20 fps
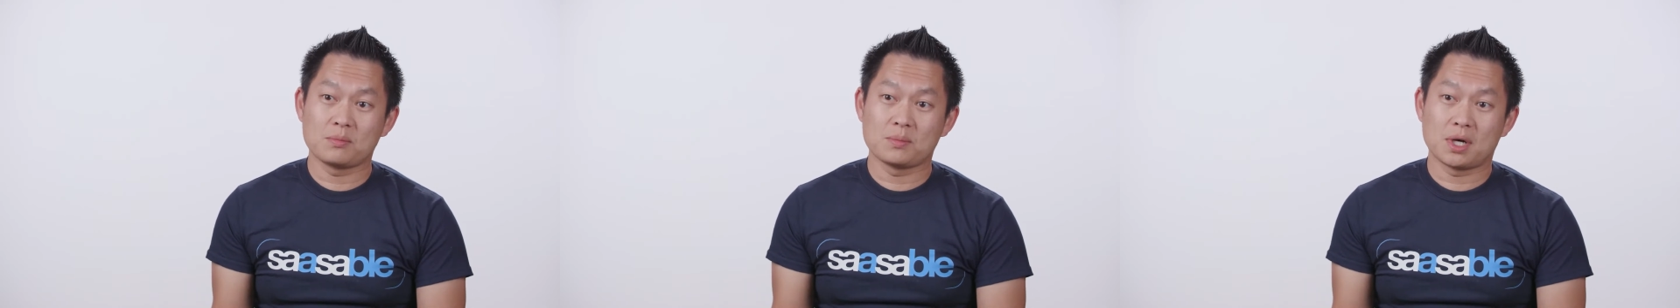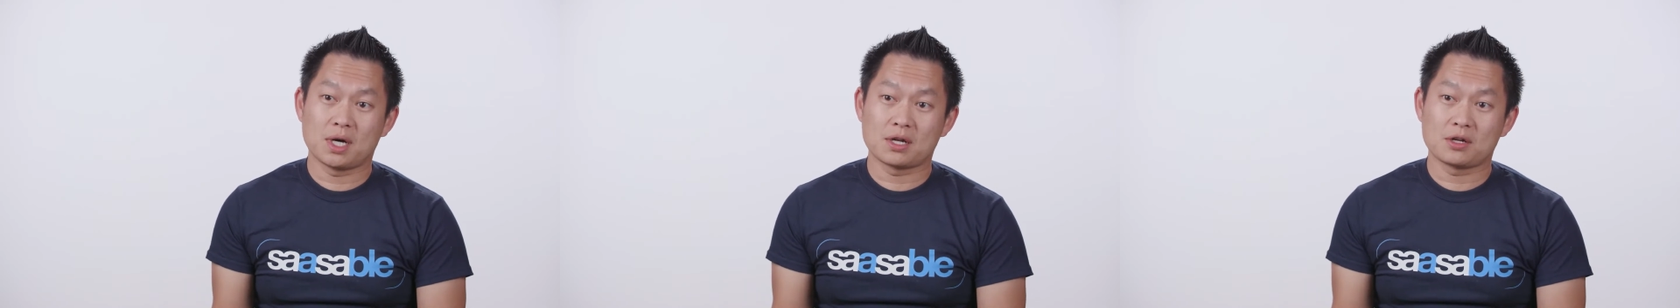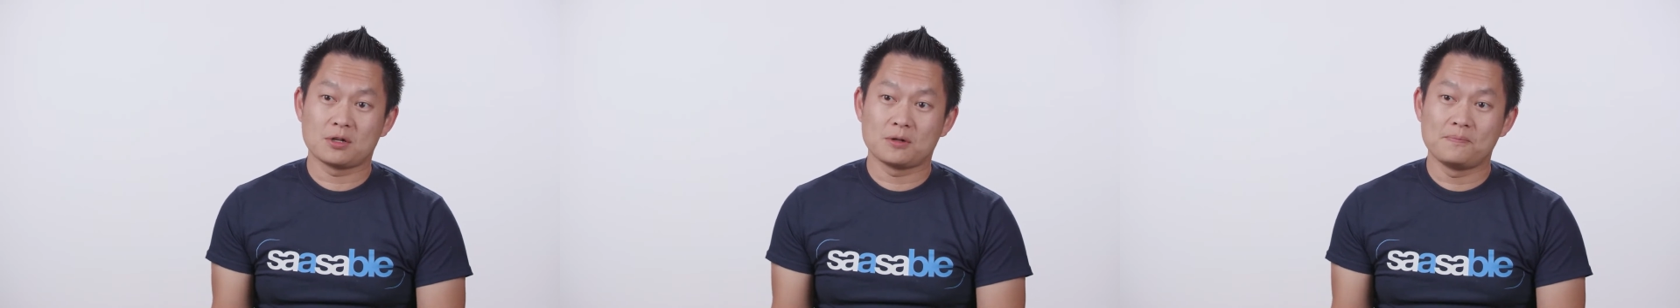
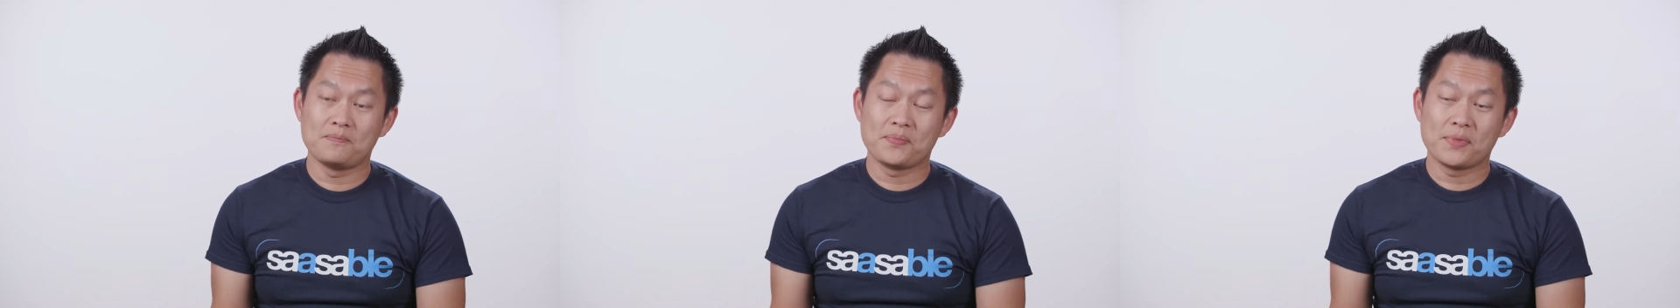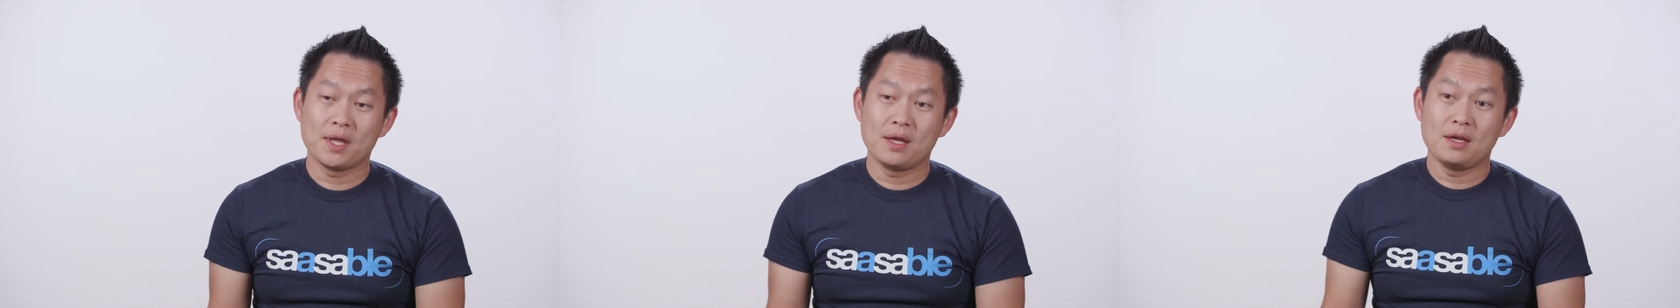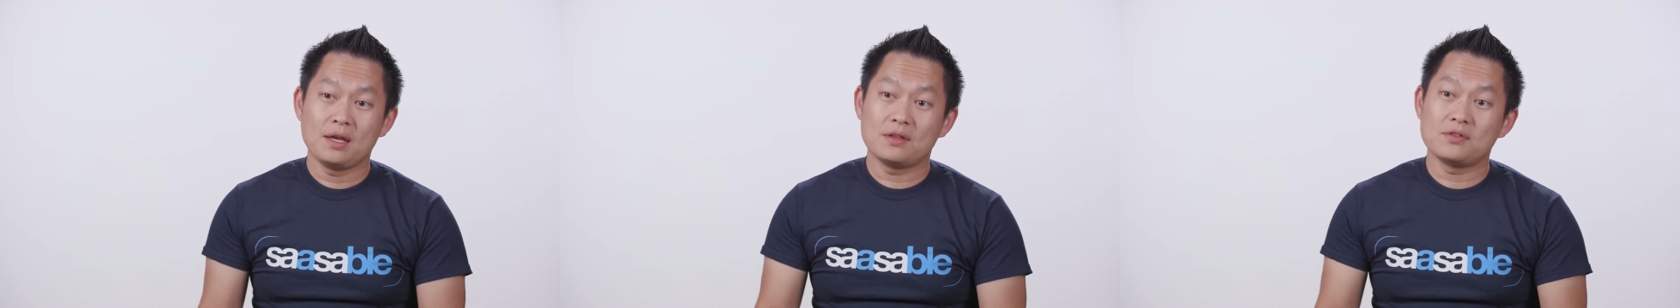model?
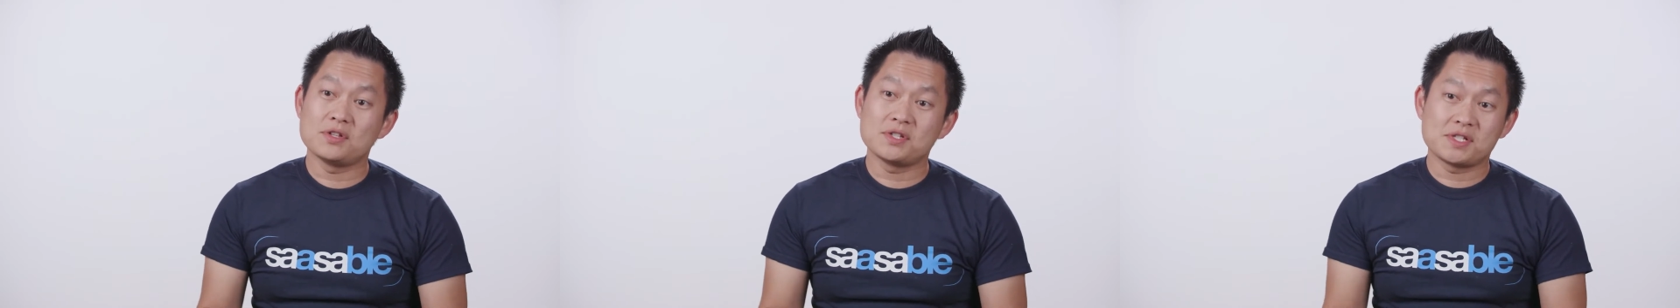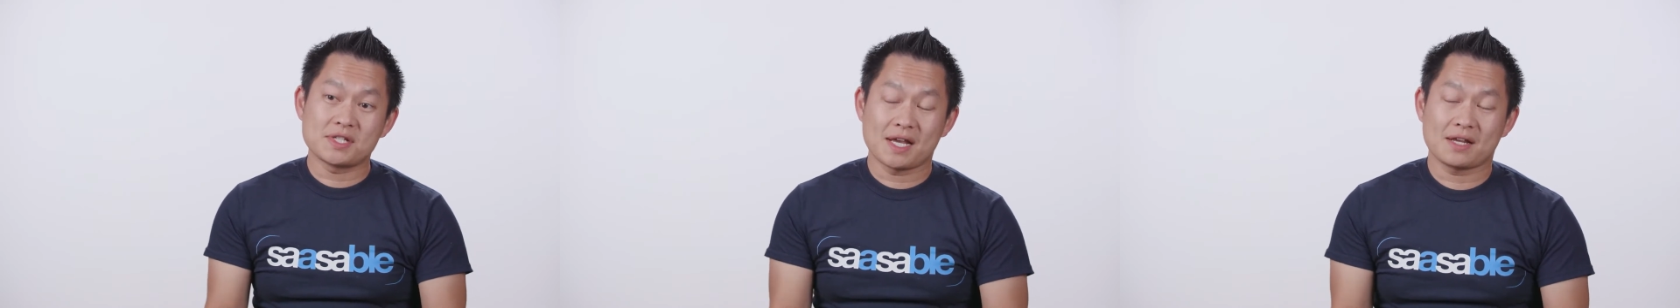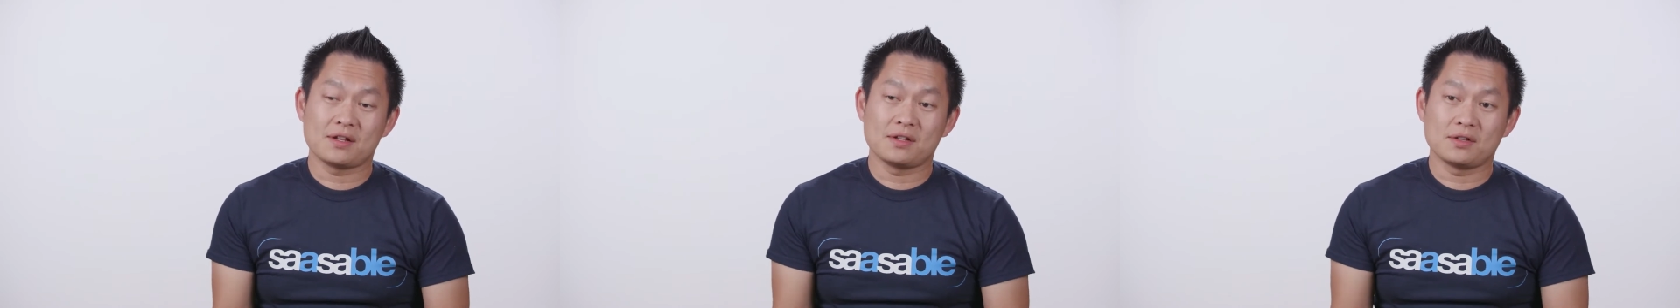And then
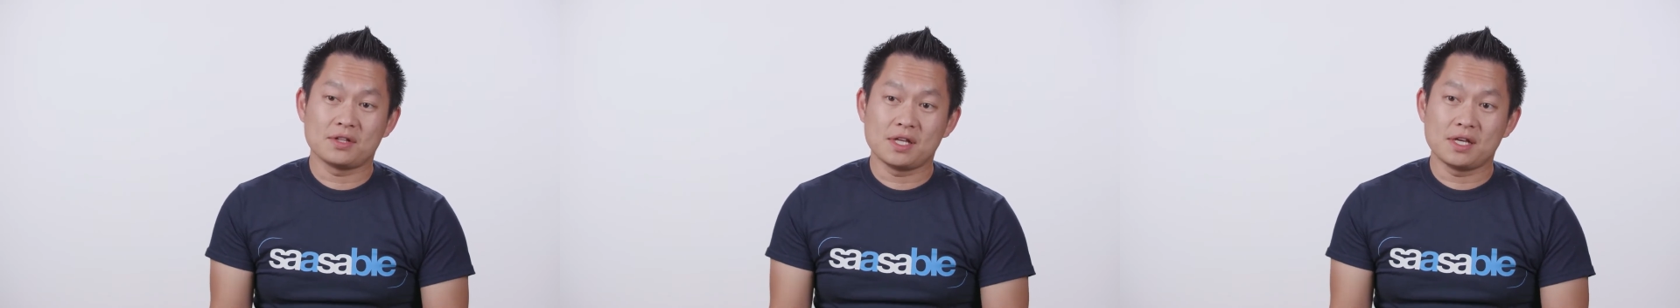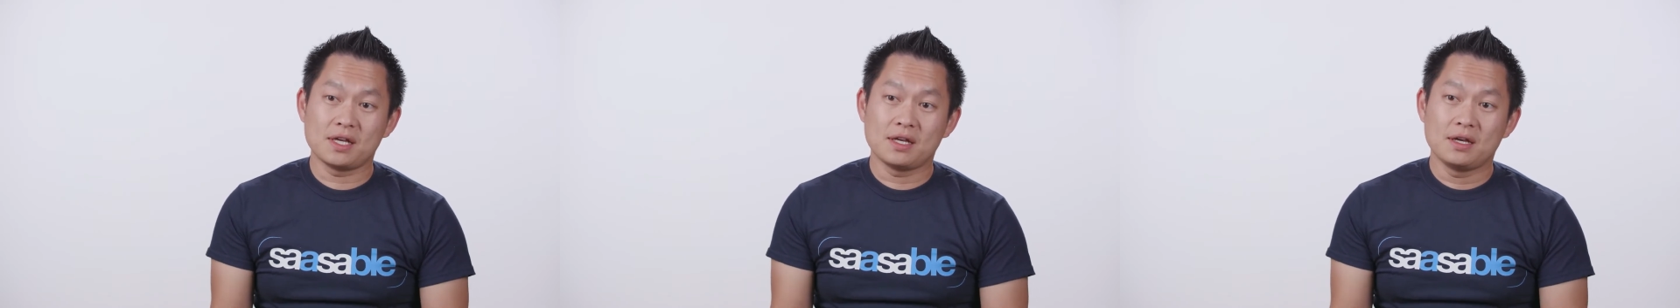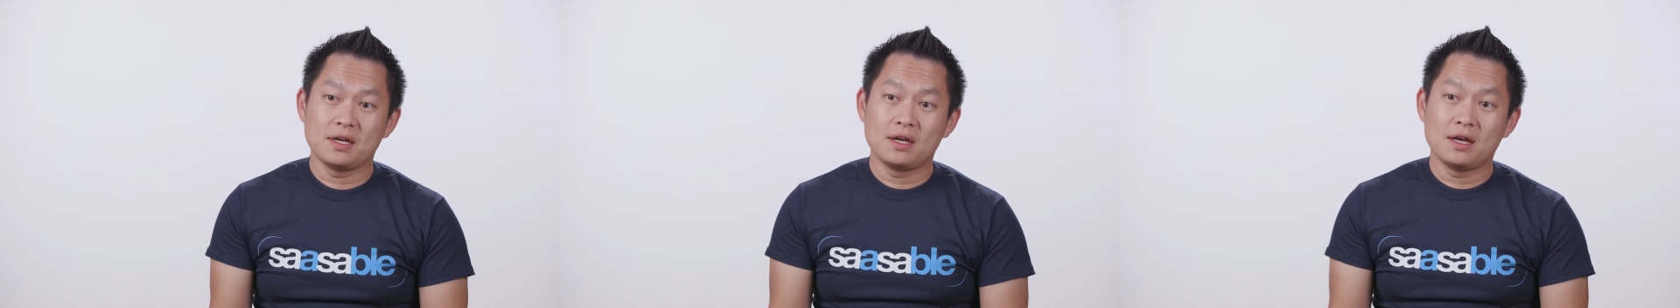secondly,